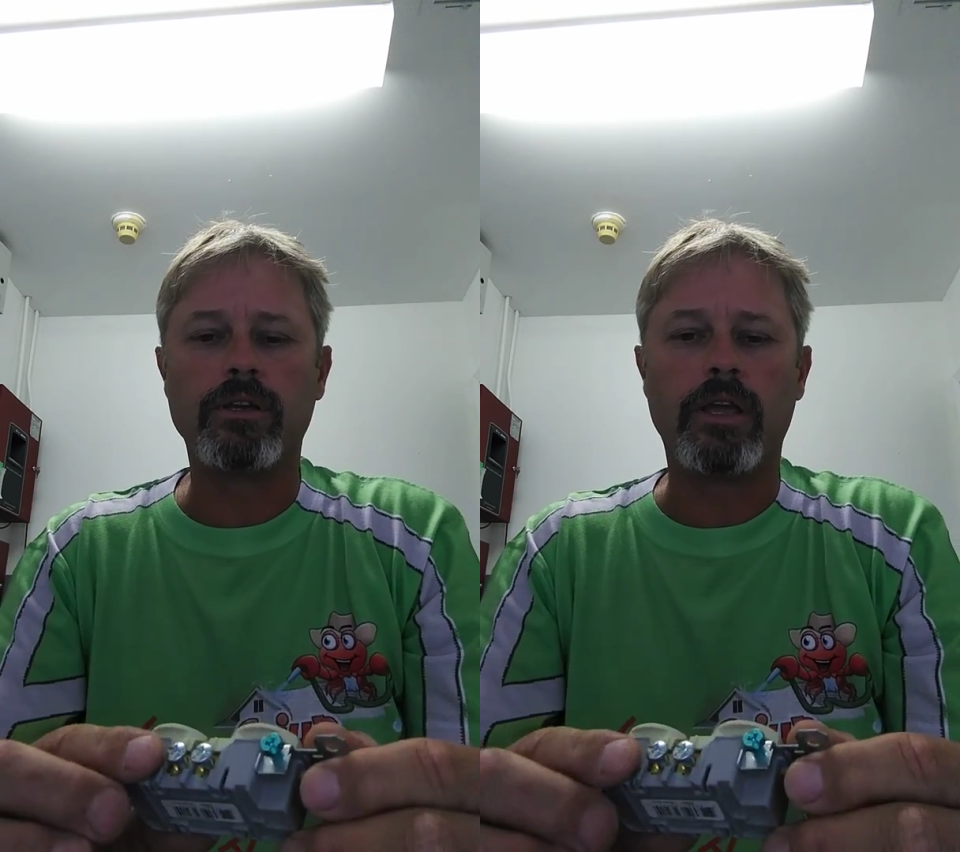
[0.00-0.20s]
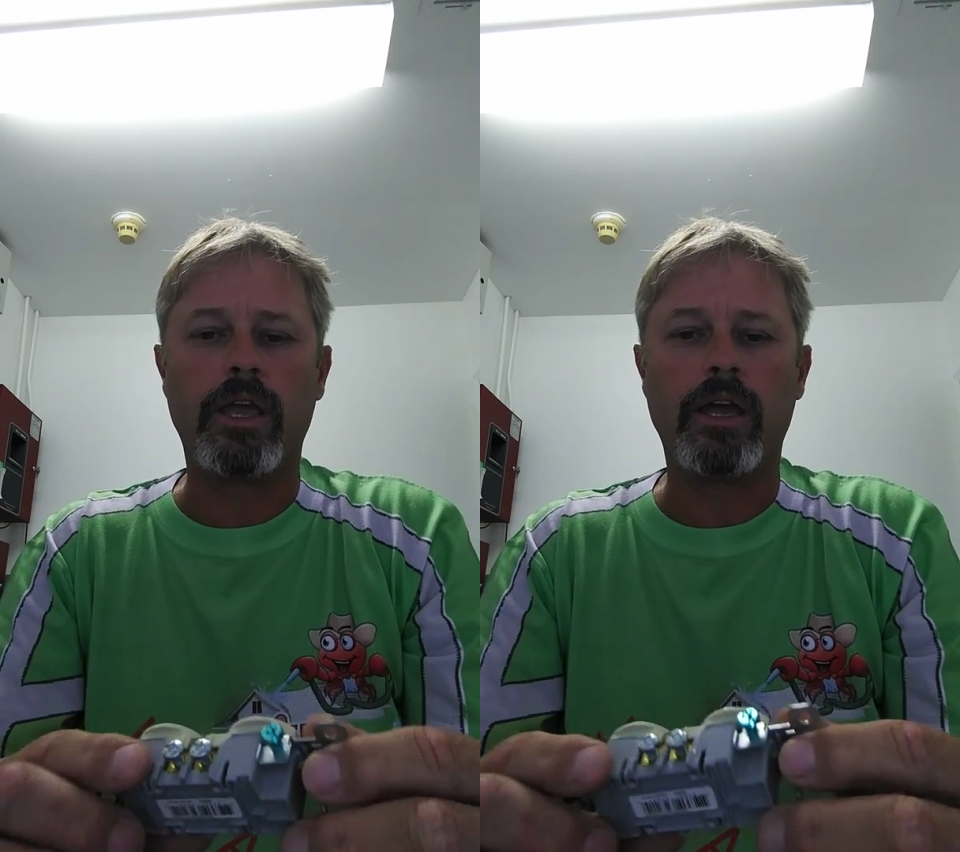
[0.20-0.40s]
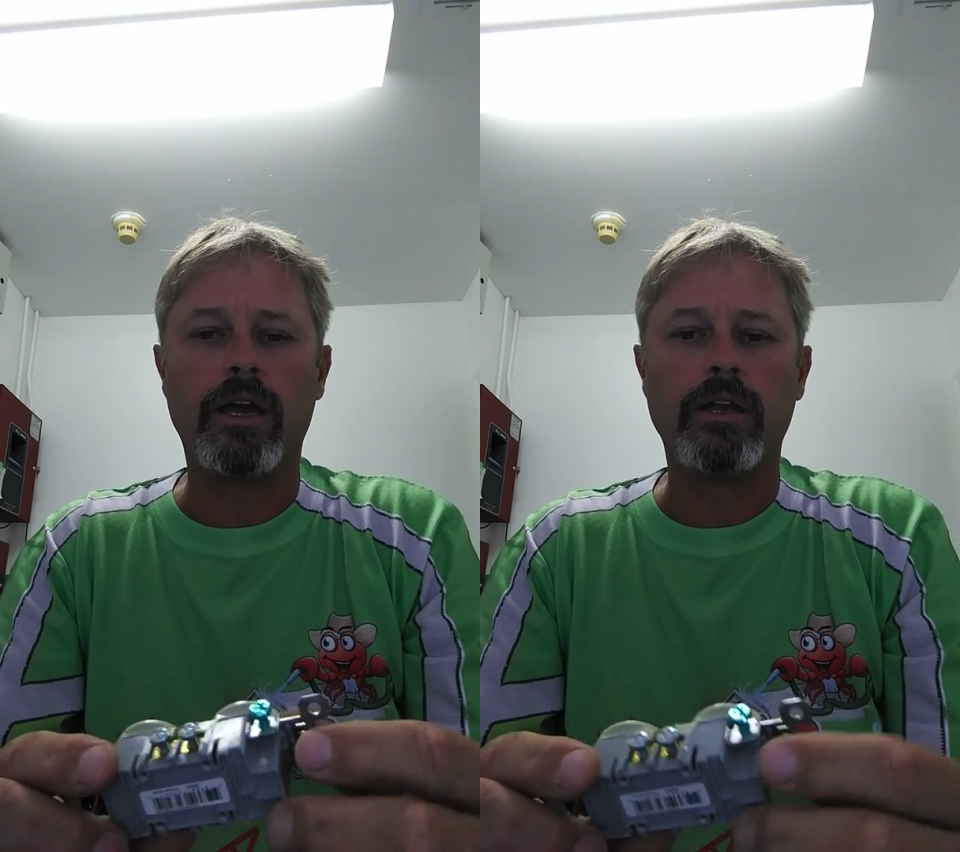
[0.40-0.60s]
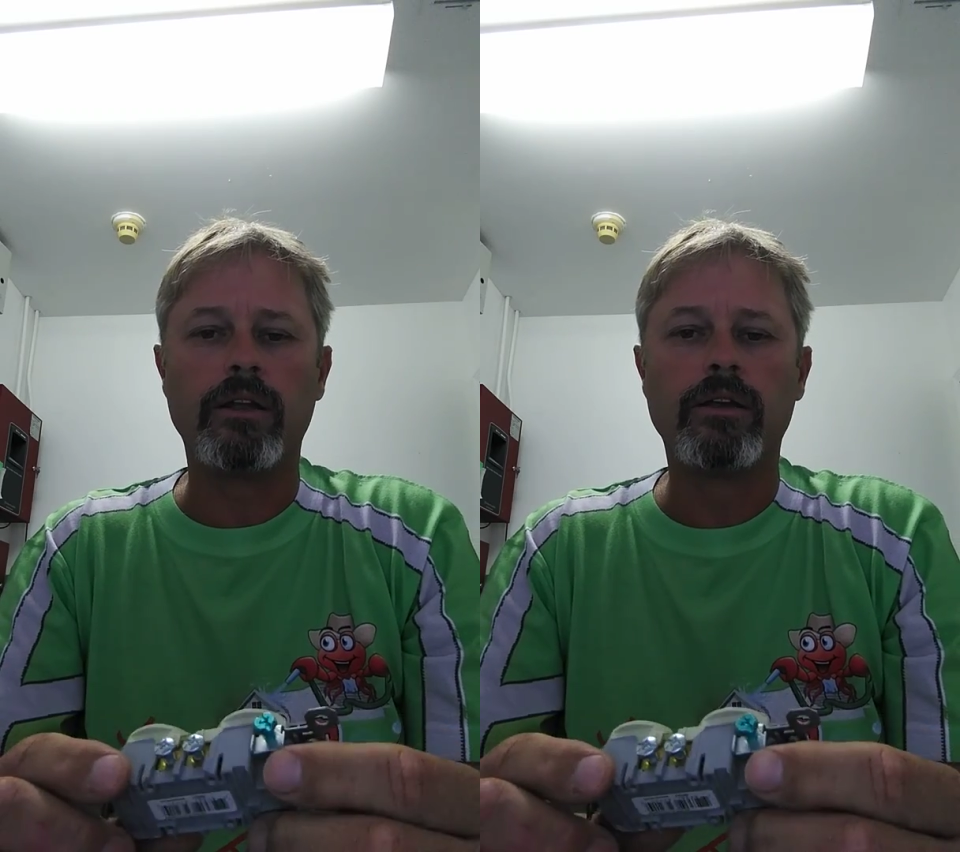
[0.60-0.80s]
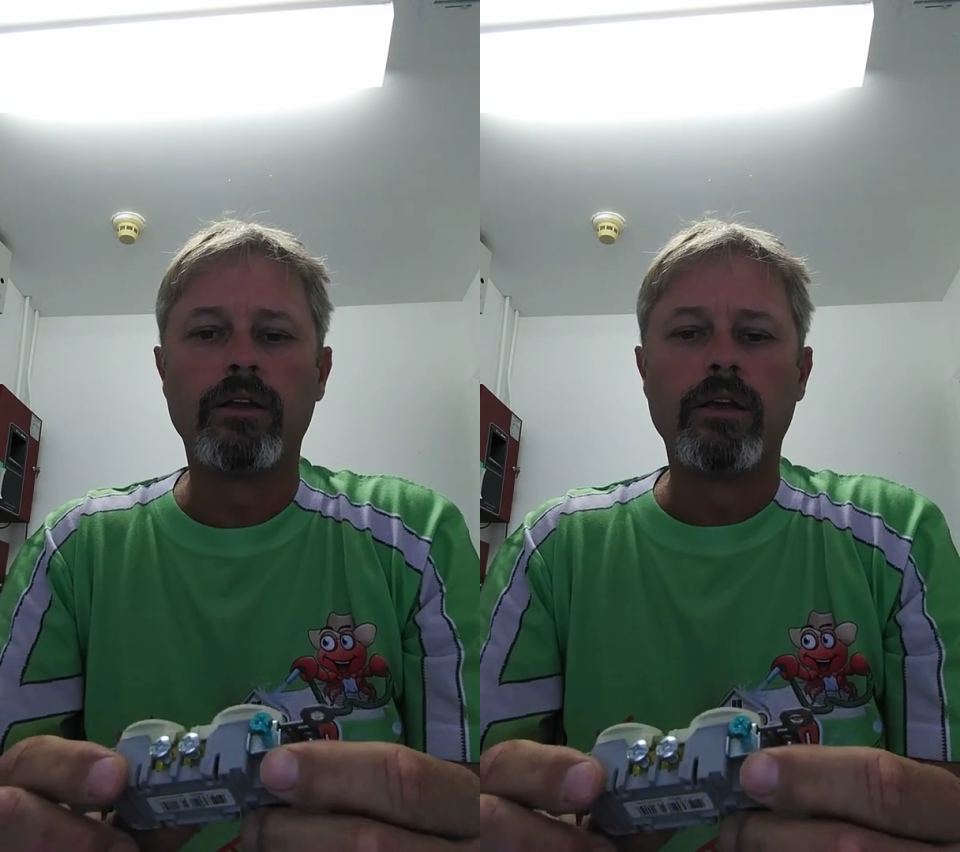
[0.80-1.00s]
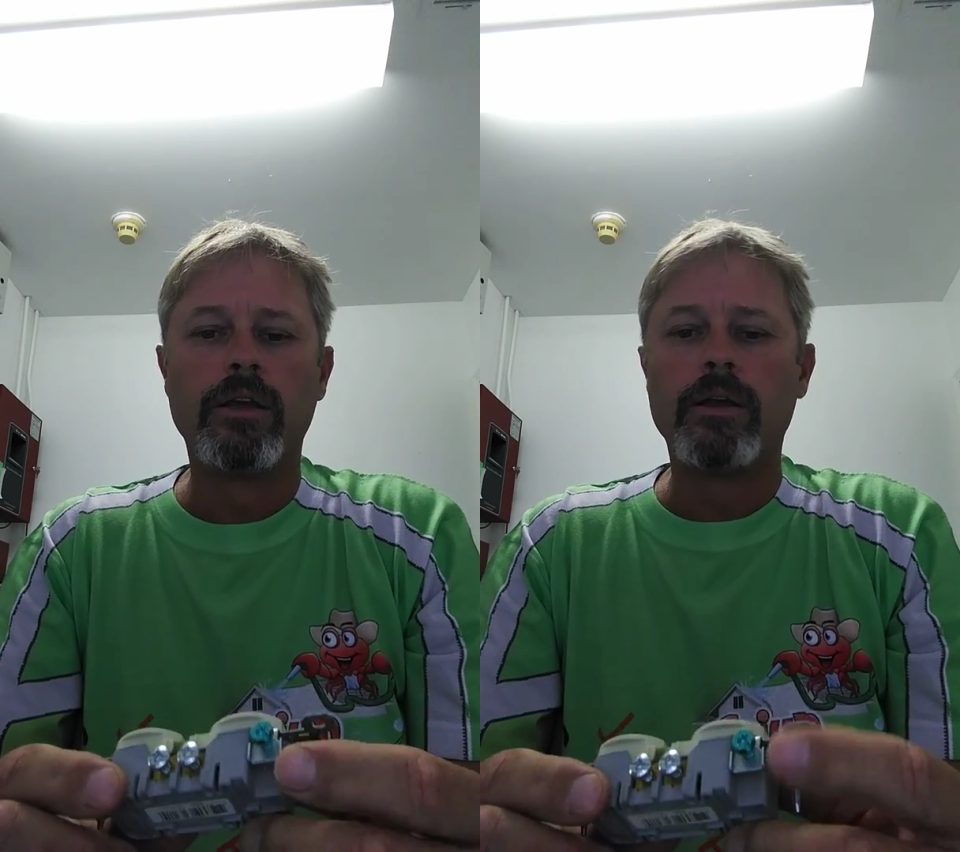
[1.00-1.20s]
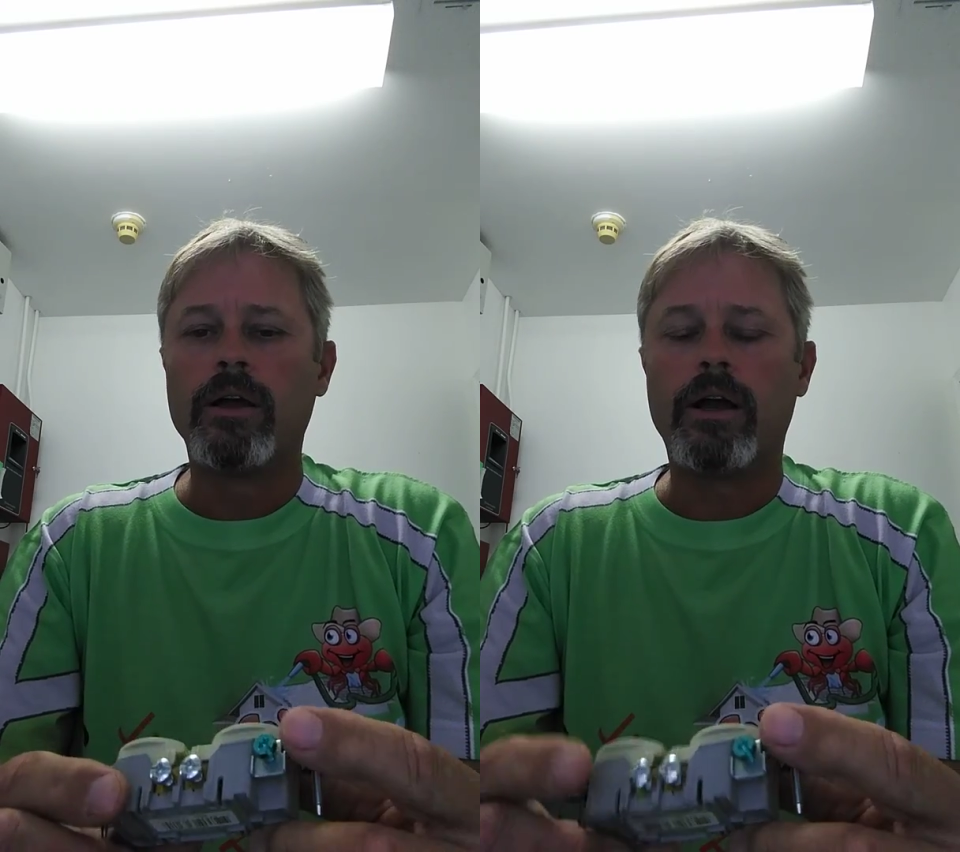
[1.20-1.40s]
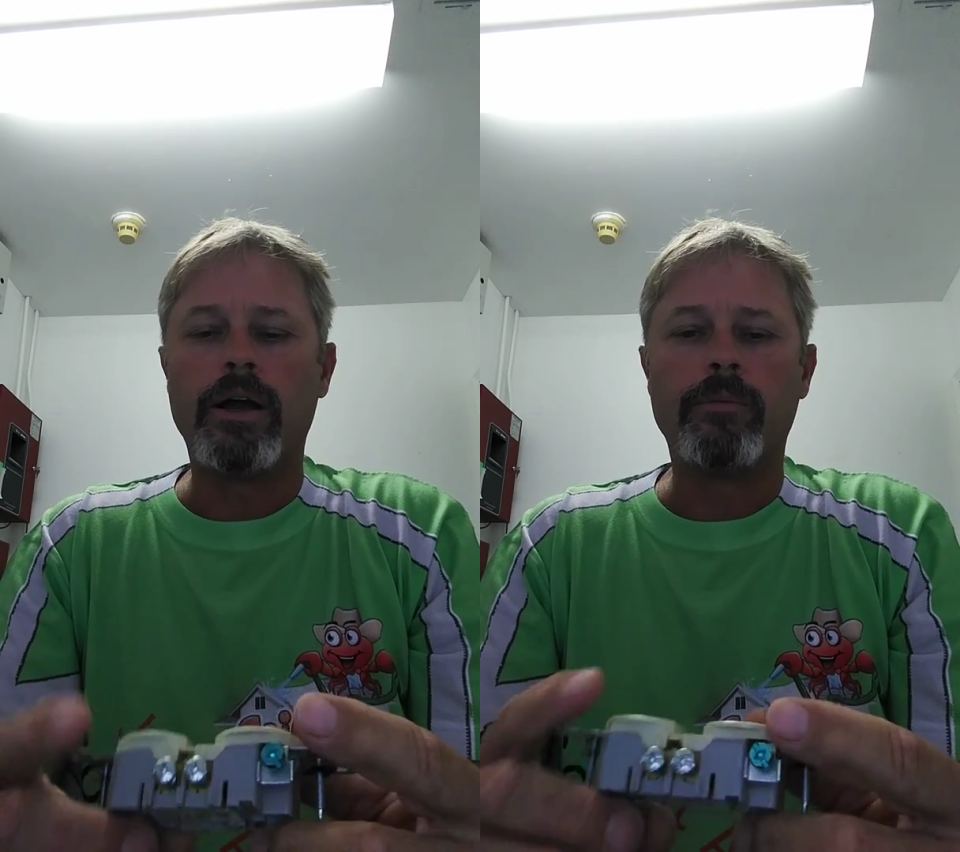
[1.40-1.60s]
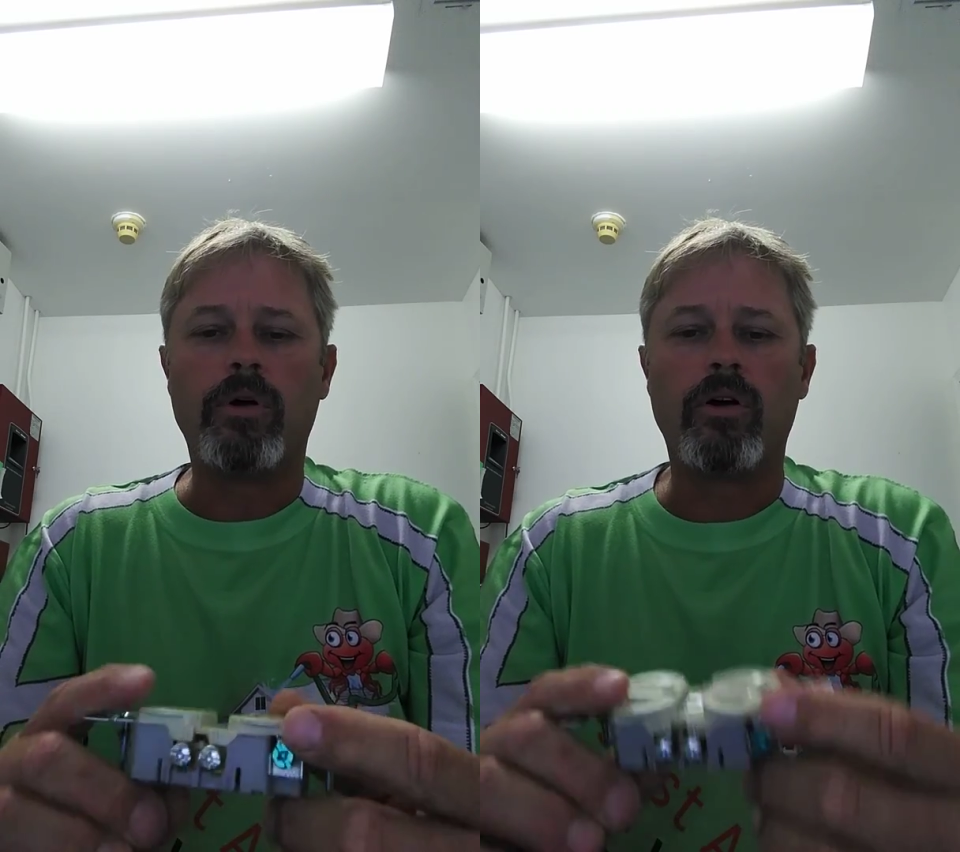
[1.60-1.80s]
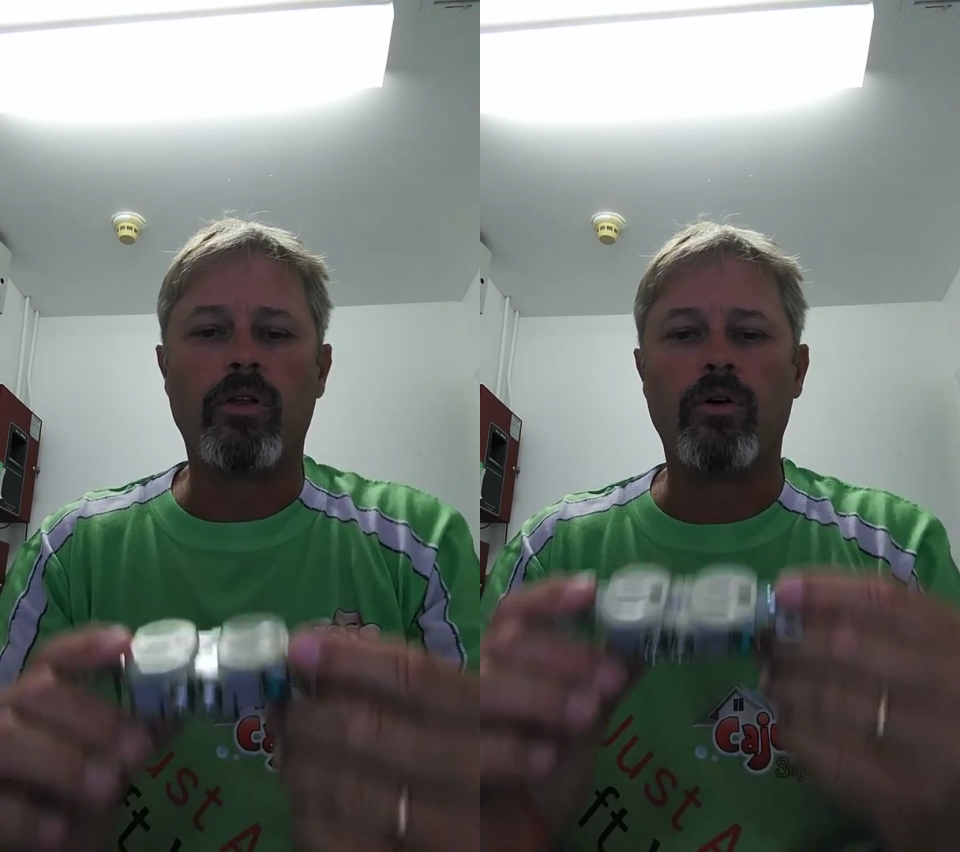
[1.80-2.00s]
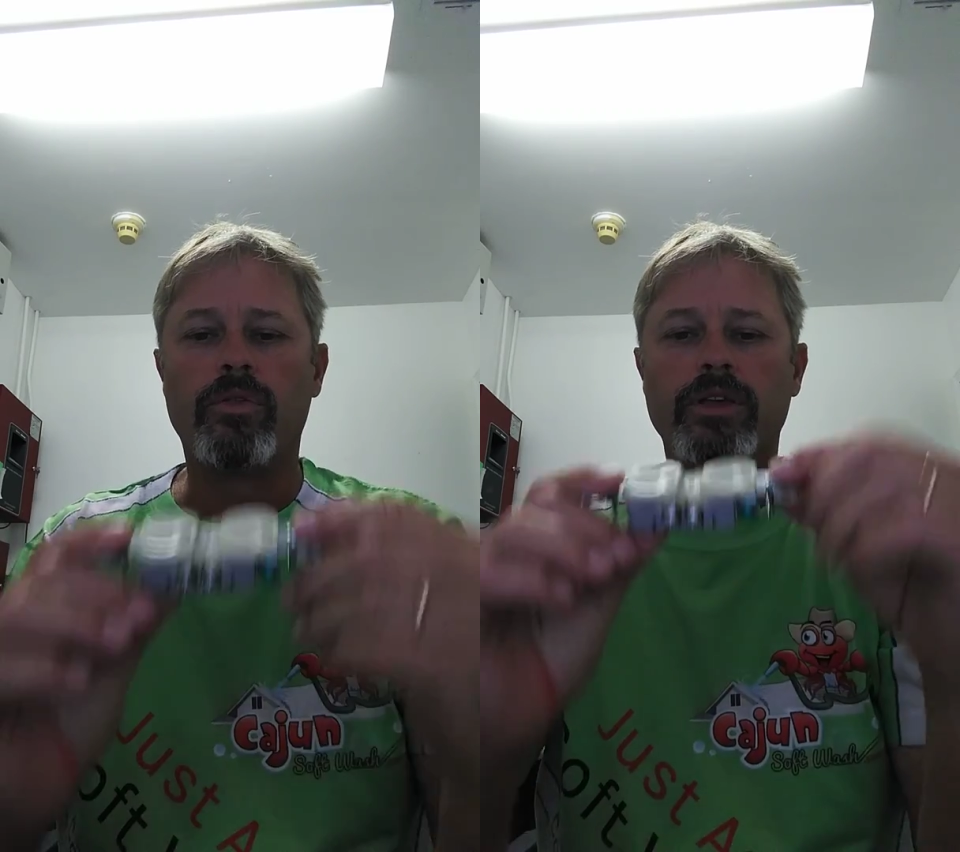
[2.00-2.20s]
And although